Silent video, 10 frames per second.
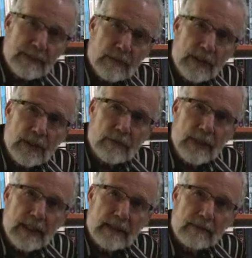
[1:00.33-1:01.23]
between the
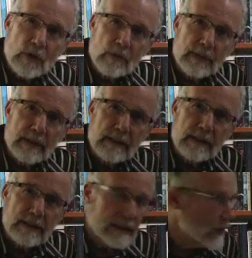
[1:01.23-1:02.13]
Greek and the Roman
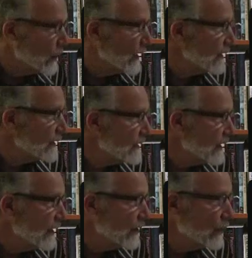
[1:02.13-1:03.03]
Stoics.
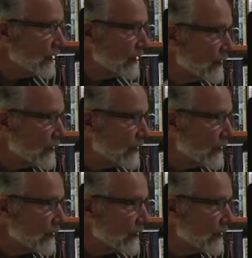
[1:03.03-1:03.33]
Uh, the Greek